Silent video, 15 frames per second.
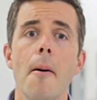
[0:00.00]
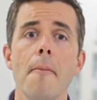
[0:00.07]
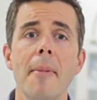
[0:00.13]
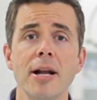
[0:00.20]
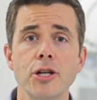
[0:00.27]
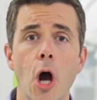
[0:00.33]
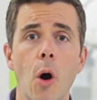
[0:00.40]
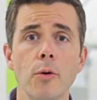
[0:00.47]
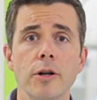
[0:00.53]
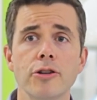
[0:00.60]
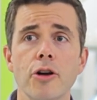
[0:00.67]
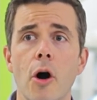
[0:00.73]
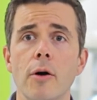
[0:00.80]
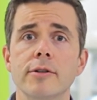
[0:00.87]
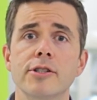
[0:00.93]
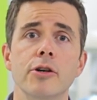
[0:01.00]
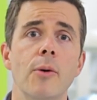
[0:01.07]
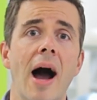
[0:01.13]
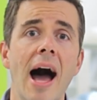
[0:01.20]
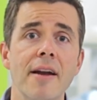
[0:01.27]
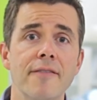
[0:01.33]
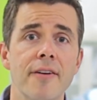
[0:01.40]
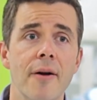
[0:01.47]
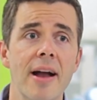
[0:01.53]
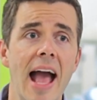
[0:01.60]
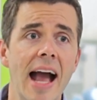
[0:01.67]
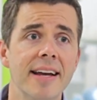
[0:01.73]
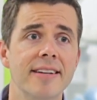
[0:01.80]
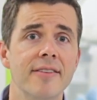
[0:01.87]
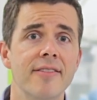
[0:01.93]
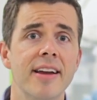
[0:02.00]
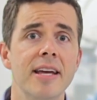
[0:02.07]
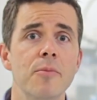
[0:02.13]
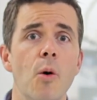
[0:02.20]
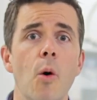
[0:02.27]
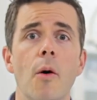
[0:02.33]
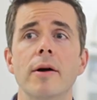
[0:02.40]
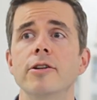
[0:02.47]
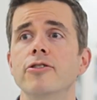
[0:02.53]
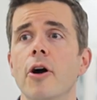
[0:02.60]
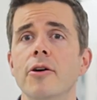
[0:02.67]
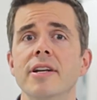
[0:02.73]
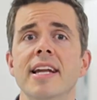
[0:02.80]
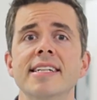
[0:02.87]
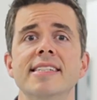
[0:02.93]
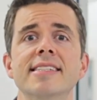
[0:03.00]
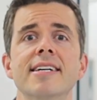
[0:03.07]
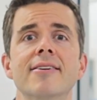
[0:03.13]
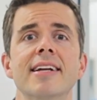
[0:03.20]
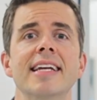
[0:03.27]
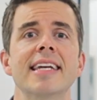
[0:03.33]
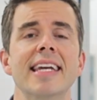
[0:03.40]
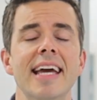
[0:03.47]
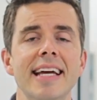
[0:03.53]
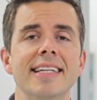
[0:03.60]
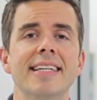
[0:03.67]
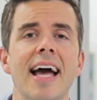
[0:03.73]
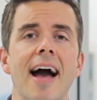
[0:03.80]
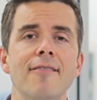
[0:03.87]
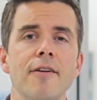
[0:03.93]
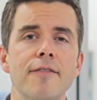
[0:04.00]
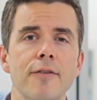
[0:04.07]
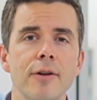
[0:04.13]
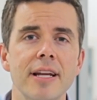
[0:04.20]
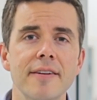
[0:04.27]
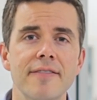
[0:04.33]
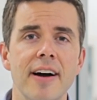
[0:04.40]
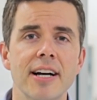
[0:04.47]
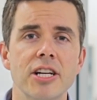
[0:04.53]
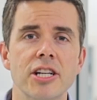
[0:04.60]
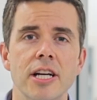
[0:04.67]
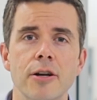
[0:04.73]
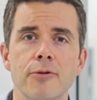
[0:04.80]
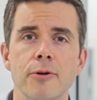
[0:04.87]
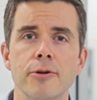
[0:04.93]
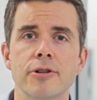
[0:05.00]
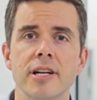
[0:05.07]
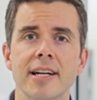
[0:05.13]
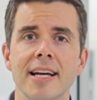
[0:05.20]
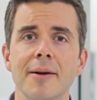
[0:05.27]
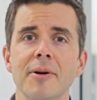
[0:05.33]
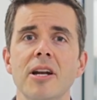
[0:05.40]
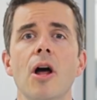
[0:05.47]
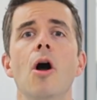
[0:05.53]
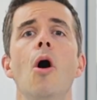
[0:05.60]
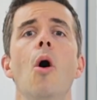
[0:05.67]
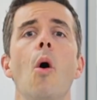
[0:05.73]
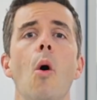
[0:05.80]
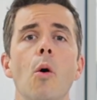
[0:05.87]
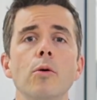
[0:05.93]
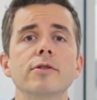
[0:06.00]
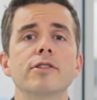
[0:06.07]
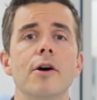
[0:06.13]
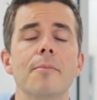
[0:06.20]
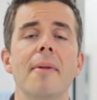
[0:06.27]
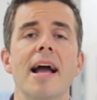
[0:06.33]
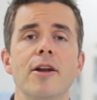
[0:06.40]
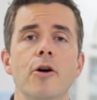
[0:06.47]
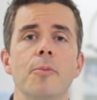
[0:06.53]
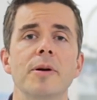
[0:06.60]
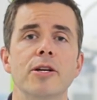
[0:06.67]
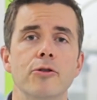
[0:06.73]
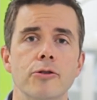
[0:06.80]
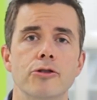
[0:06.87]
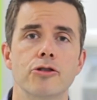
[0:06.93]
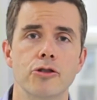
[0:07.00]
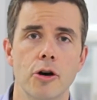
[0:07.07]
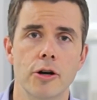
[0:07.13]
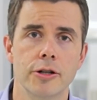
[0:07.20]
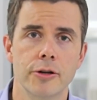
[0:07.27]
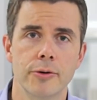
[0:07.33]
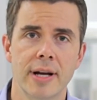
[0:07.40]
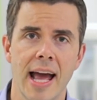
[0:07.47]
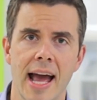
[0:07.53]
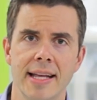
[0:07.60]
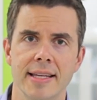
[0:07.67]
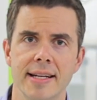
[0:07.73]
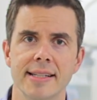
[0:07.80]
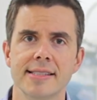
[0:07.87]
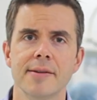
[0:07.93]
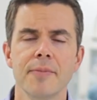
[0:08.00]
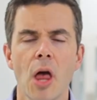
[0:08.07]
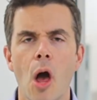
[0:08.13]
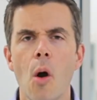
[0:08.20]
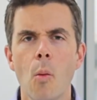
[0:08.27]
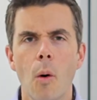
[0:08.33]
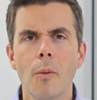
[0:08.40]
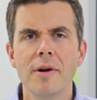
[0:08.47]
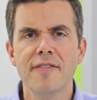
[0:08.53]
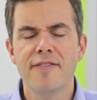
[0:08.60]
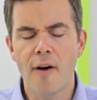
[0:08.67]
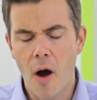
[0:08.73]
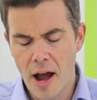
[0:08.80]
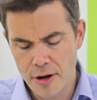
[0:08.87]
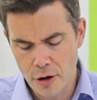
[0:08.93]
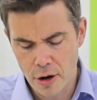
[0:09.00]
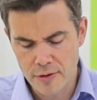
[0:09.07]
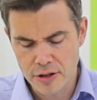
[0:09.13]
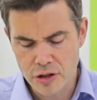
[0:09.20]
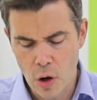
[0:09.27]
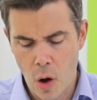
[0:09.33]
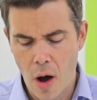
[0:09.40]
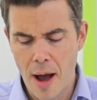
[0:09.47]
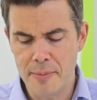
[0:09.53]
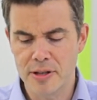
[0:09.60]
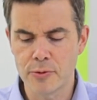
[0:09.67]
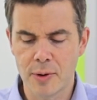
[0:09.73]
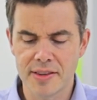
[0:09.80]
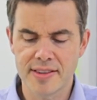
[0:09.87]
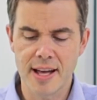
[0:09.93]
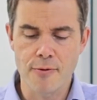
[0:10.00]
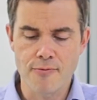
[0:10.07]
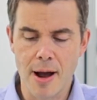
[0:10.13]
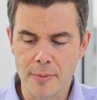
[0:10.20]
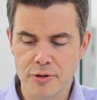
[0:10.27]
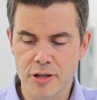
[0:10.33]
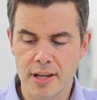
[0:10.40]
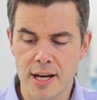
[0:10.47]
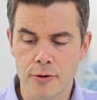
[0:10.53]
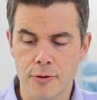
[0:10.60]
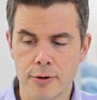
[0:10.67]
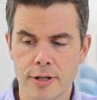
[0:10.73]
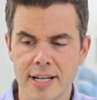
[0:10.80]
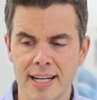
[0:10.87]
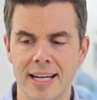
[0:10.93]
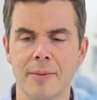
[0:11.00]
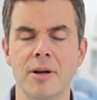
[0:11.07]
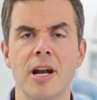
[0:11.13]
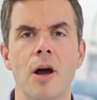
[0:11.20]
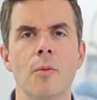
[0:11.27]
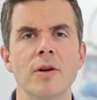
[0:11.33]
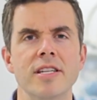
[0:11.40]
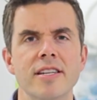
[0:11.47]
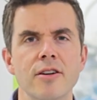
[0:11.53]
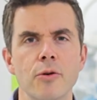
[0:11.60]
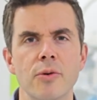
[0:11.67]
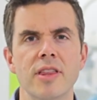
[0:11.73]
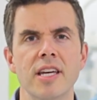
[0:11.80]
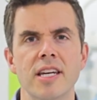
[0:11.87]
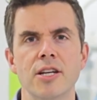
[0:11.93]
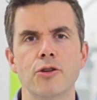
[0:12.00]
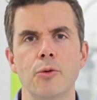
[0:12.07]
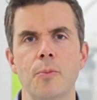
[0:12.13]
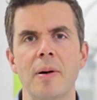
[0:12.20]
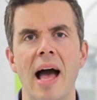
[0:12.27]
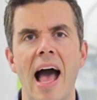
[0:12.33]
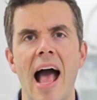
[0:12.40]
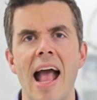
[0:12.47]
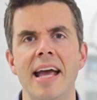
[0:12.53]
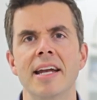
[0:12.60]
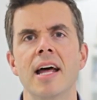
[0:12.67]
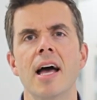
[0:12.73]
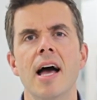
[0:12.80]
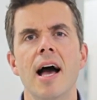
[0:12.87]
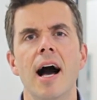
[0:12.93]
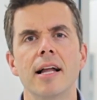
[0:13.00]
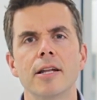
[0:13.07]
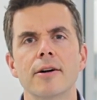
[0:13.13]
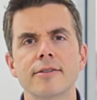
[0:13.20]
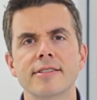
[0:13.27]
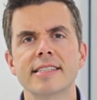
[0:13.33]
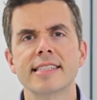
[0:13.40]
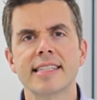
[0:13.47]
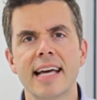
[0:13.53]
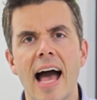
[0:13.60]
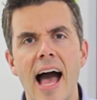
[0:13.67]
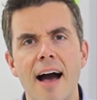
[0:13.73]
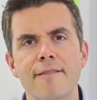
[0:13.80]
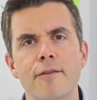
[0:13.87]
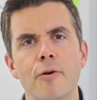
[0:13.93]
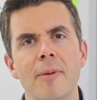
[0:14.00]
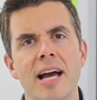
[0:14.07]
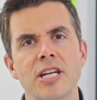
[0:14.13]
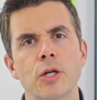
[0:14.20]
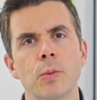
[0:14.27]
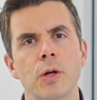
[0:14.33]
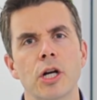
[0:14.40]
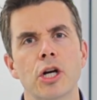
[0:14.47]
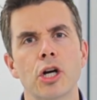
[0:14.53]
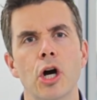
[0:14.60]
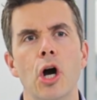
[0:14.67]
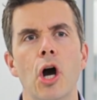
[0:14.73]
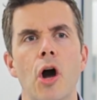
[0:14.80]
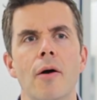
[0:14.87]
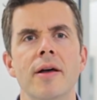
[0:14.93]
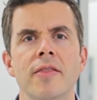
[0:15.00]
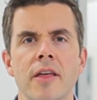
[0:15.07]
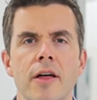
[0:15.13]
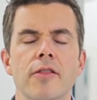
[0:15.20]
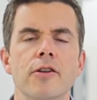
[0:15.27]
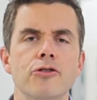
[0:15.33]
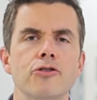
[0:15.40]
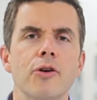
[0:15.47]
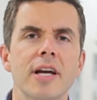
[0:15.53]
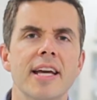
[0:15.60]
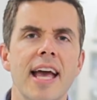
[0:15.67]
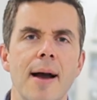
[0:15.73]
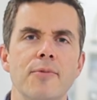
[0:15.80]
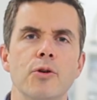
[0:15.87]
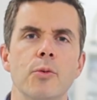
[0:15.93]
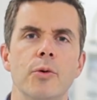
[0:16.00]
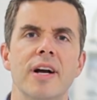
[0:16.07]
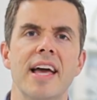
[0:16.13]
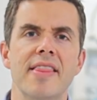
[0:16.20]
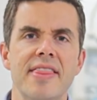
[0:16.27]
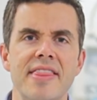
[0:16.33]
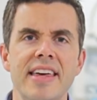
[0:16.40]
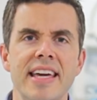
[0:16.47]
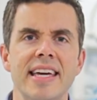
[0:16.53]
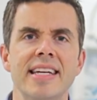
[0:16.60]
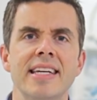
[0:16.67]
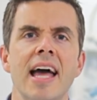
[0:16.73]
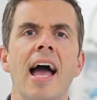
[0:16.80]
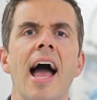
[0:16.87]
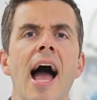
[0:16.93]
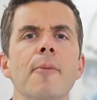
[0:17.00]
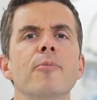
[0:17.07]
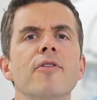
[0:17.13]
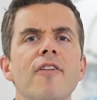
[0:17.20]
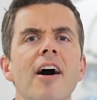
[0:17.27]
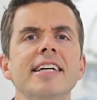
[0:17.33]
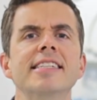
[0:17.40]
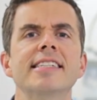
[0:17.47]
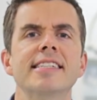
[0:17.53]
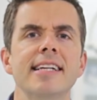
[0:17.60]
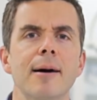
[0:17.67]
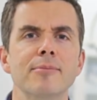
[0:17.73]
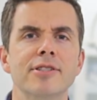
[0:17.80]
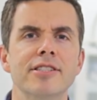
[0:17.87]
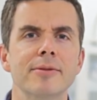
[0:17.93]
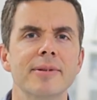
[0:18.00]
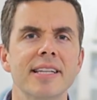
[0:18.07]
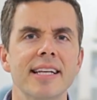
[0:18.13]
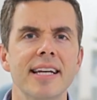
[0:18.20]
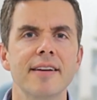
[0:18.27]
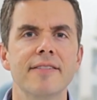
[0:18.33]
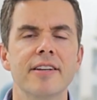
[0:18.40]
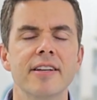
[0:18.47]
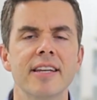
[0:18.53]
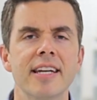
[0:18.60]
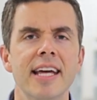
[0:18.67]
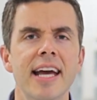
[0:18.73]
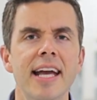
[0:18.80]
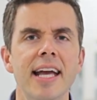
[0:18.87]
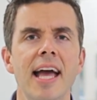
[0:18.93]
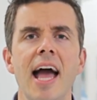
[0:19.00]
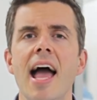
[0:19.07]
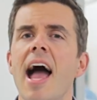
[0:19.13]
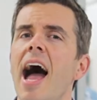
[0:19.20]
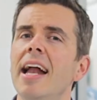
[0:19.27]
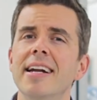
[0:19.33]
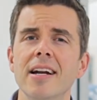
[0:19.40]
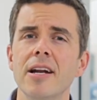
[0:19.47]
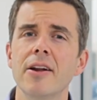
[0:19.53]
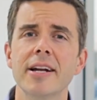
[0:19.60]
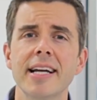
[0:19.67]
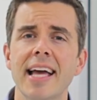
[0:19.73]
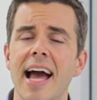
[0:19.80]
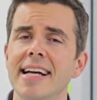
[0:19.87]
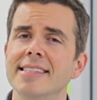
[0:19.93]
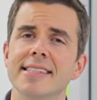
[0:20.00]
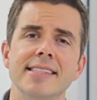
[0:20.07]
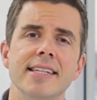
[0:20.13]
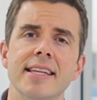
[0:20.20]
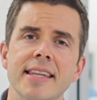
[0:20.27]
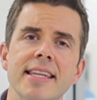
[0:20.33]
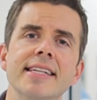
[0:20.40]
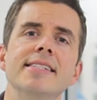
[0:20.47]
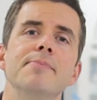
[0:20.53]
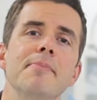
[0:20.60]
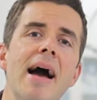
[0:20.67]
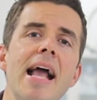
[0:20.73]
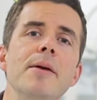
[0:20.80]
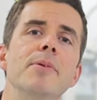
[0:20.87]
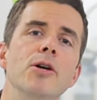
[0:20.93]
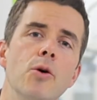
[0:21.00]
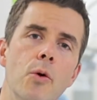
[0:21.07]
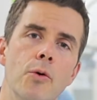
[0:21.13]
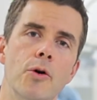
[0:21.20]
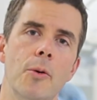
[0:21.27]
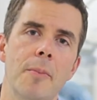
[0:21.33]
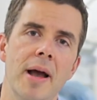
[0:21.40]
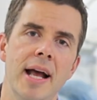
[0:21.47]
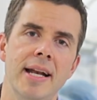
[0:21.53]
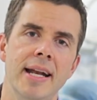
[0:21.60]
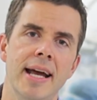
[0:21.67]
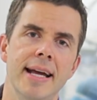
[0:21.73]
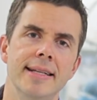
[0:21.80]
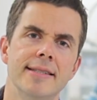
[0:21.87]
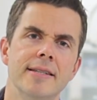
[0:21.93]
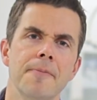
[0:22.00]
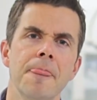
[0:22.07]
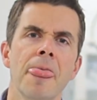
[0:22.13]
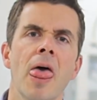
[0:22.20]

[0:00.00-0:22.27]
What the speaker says: Much older dogs who aren't very active anymore and don't necessarily need to have a fully functioning cruciate ligament also may not be good surgical candidates. What we find over time is once they rupture their cruciate ligament and we deal with the initial pain, a lot of scar formation will occur and the joint capsule will get thickened and provide some stability to the knee. And in a lot of cases, this may be all your pet needs.